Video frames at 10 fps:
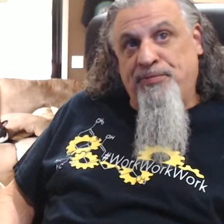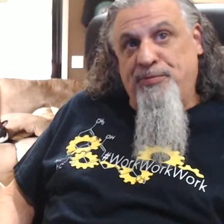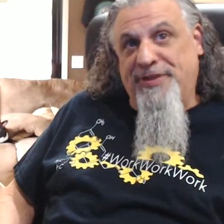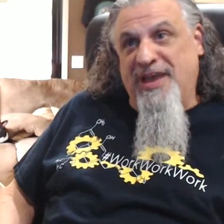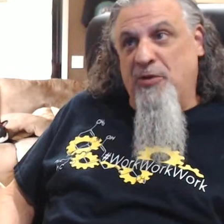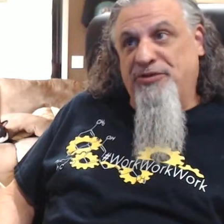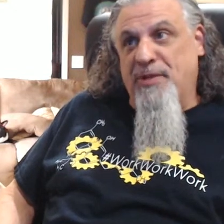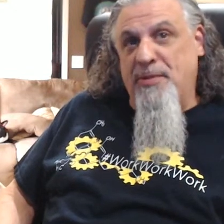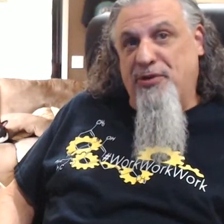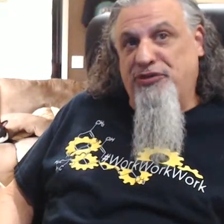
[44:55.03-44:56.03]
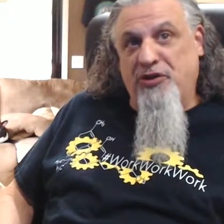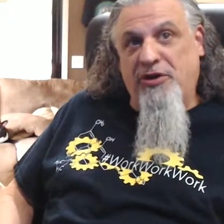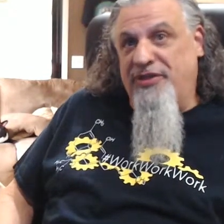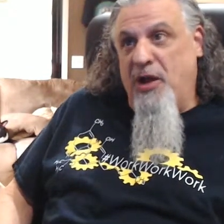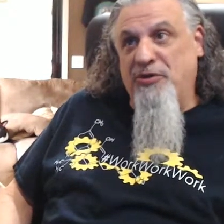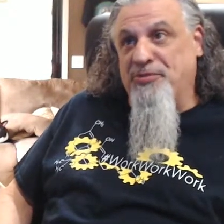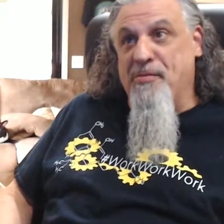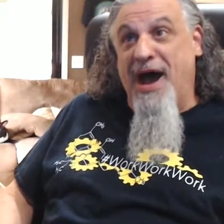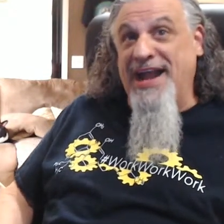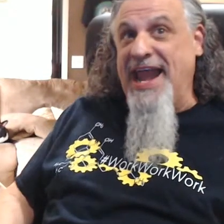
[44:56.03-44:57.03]
But that was my persona. That was
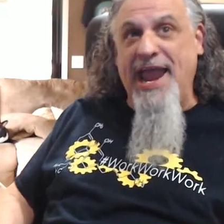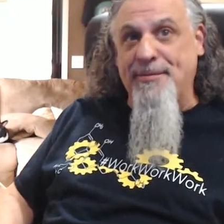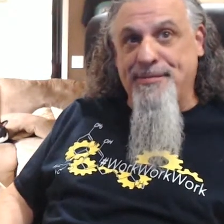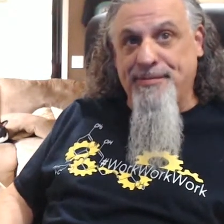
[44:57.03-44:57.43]
my name.